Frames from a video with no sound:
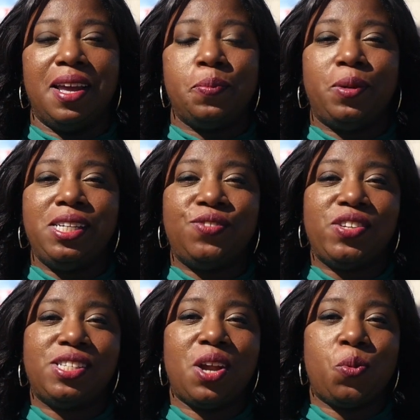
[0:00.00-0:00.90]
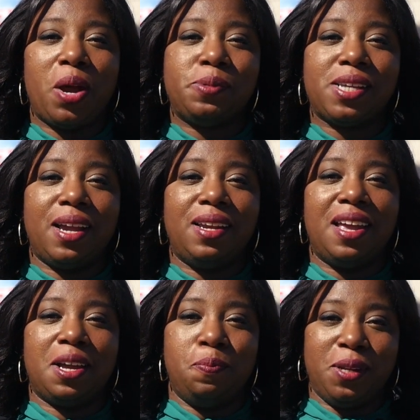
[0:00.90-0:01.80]
Please visit our website and
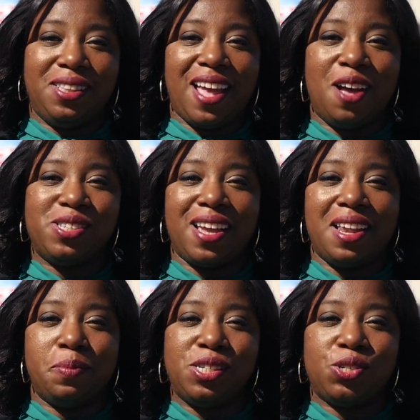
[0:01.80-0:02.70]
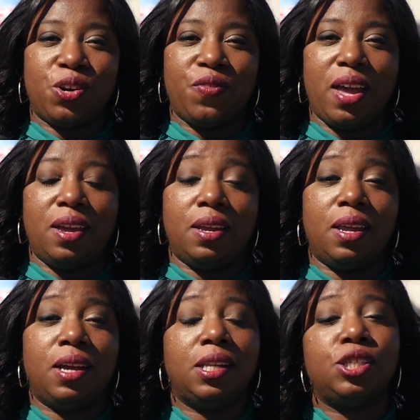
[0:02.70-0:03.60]
complete the housing element survey in
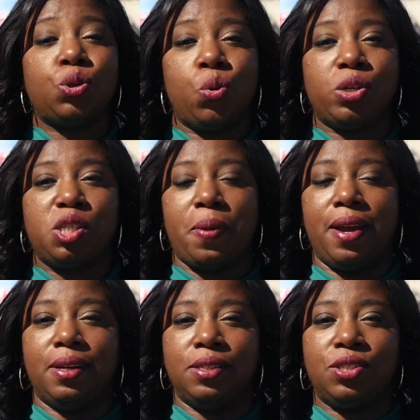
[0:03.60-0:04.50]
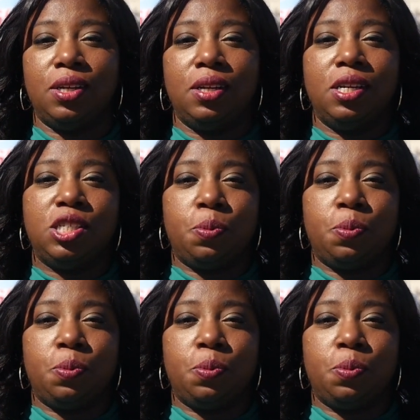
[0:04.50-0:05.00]
English or Spanish to